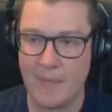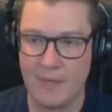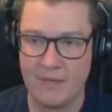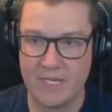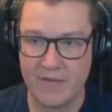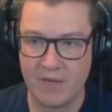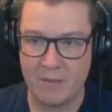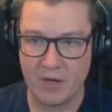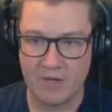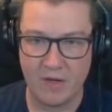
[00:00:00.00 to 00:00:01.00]
We can definitely
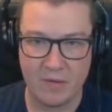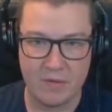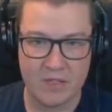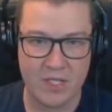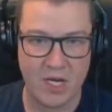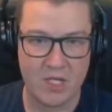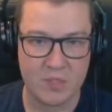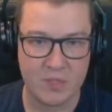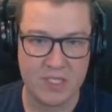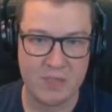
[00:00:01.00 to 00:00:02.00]
put a few science
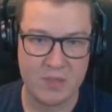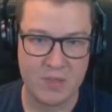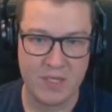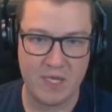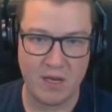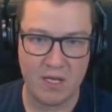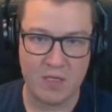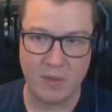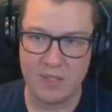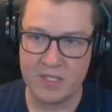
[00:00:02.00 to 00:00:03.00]
ones in between the ecology
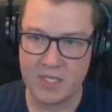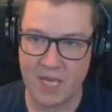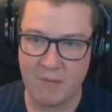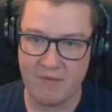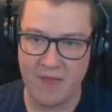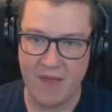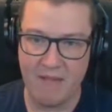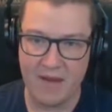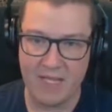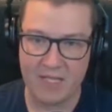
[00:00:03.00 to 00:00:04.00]
ones. Keep it
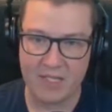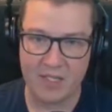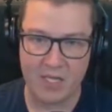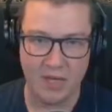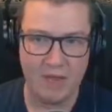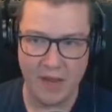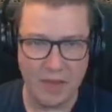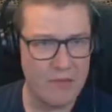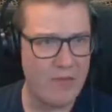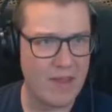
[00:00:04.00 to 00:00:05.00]
varied. That's good. I love it. I
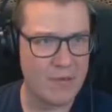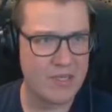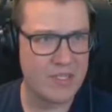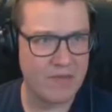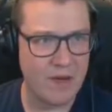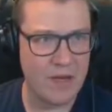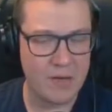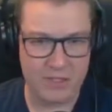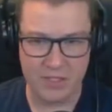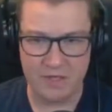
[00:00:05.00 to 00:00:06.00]
love the fact that we're still finding
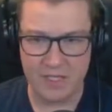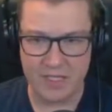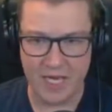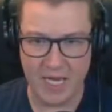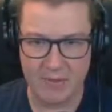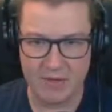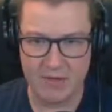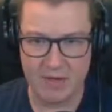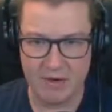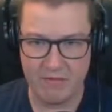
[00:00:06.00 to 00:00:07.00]
new stuff in this game. It's
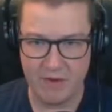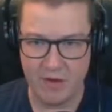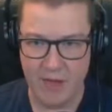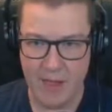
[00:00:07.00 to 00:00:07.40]
really great fun.